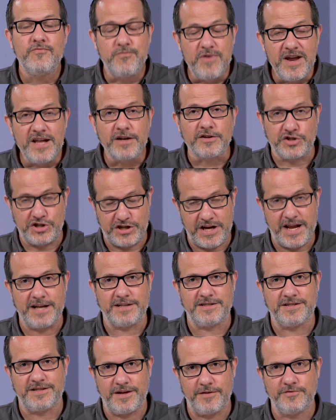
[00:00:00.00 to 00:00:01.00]
real
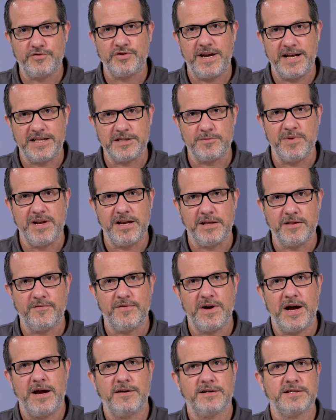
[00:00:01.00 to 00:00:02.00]
chance of transmitting the
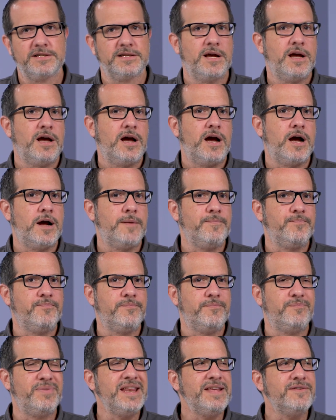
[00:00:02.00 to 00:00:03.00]
virus.
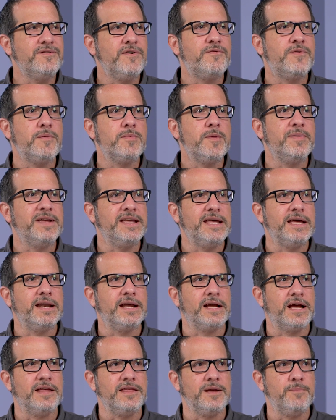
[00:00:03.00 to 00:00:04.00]
Um, but even from the
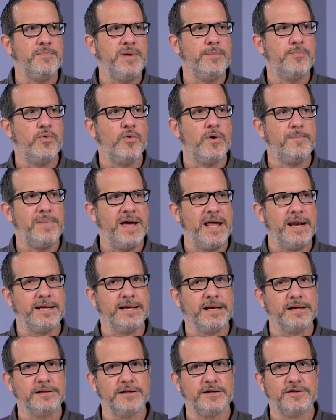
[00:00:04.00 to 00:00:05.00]
beginning, I think people were
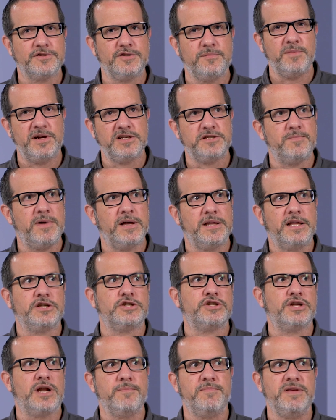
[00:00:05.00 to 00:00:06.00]
panicking a little much about
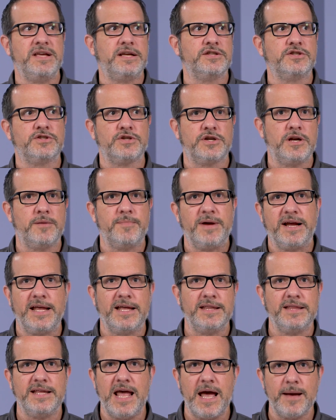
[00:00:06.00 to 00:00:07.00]
like, should I be concerned about
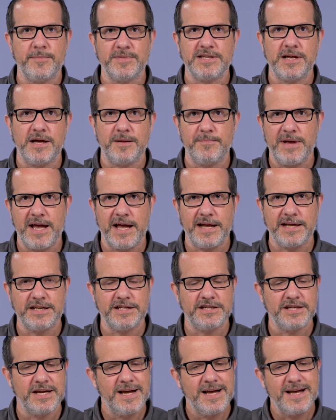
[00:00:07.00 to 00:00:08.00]
getting the Amazon
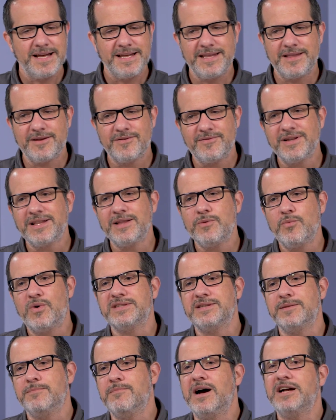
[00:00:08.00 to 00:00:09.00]
package? Yeah, there really
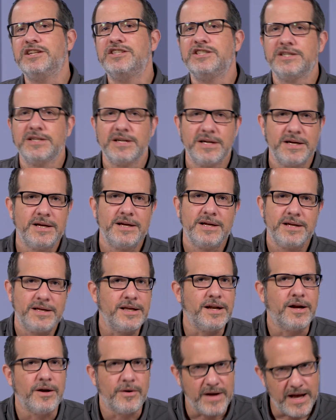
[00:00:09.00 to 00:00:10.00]
wasn't much,
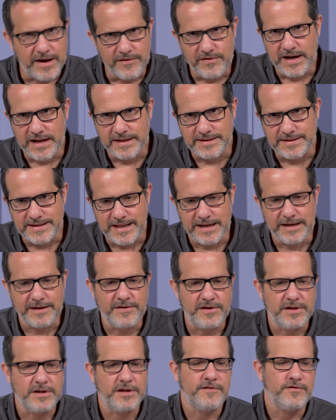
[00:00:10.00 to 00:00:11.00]
you know, evidence that
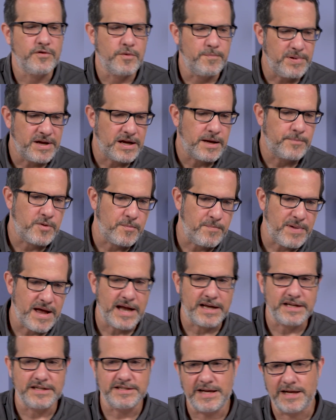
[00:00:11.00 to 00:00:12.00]
if you pick up the
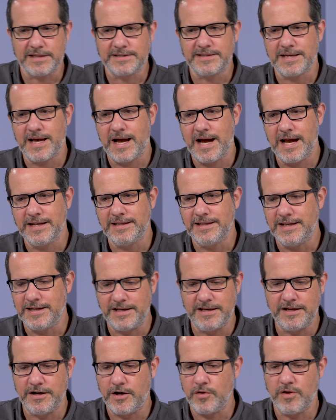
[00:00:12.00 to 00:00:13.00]
package outside, that
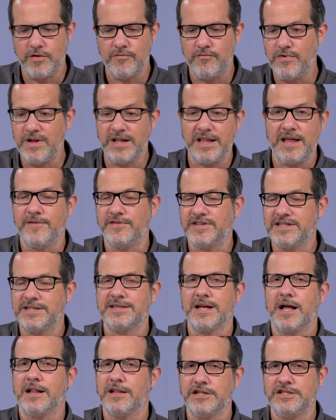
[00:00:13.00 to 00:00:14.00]
you know you really have a
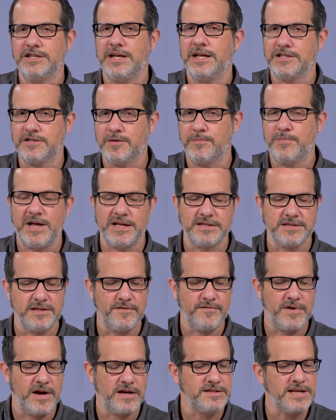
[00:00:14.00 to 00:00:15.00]
solid chance of passing
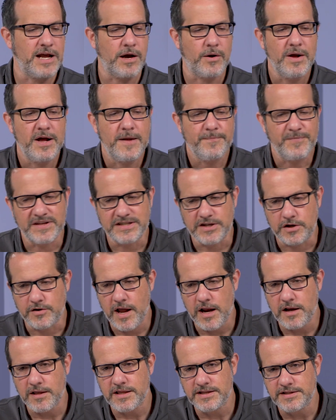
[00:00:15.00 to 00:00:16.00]
the virus. Now, is it
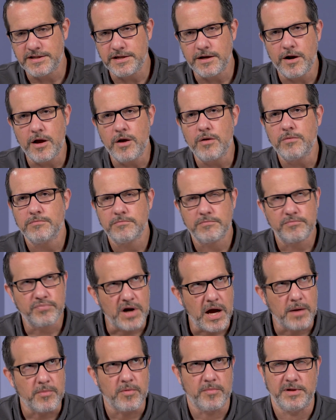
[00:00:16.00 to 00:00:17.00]
greater than zero?
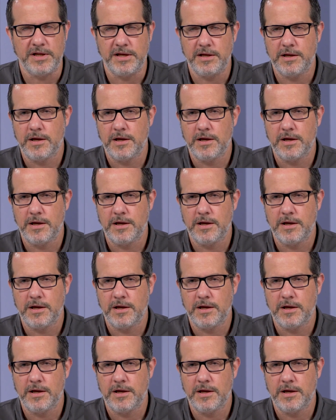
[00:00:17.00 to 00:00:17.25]
Probably.